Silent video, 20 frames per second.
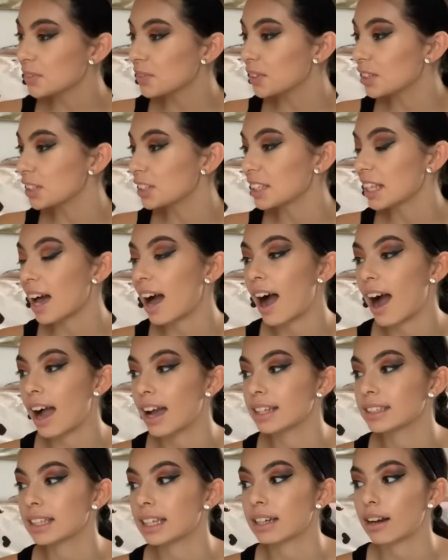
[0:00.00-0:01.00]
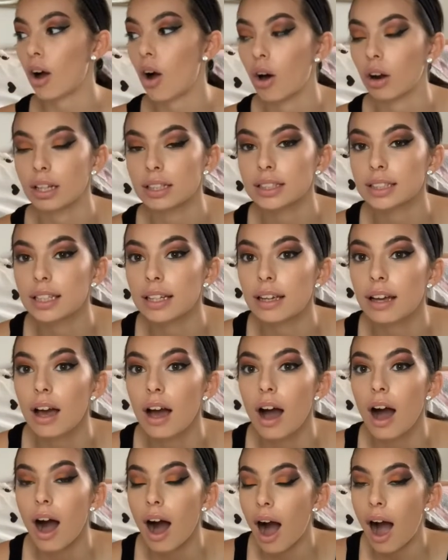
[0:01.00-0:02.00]
finished the eyes, and honestly,
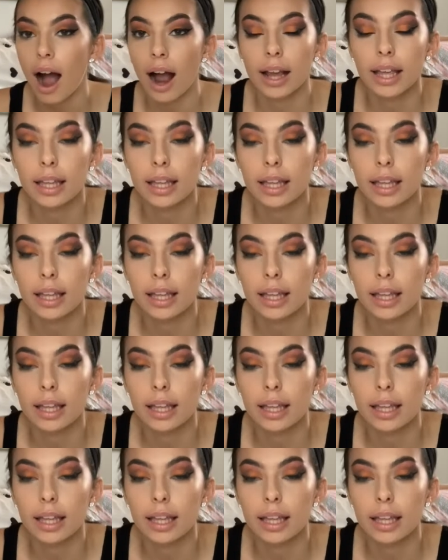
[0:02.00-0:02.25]
I